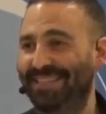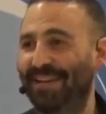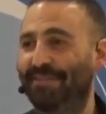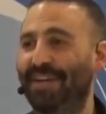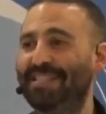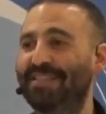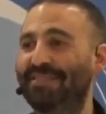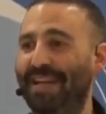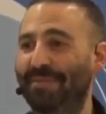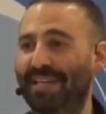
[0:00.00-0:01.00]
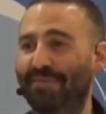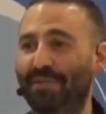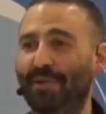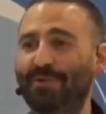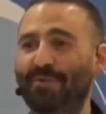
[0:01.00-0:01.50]
And Friends and Family Day, for
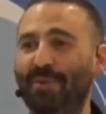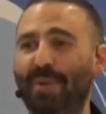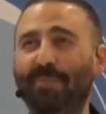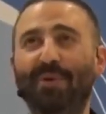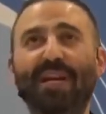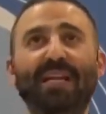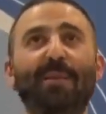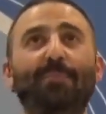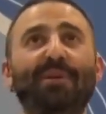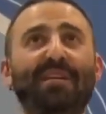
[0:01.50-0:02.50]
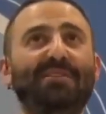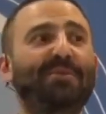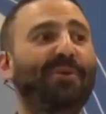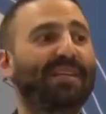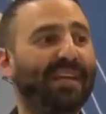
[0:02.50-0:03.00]
those who remember, in the
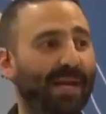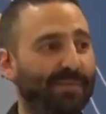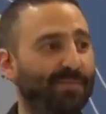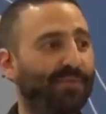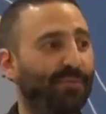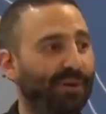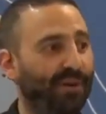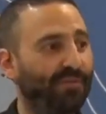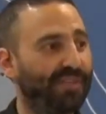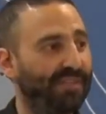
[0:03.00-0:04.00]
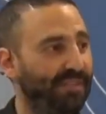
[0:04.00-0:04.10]
prehistoric times, before COVID,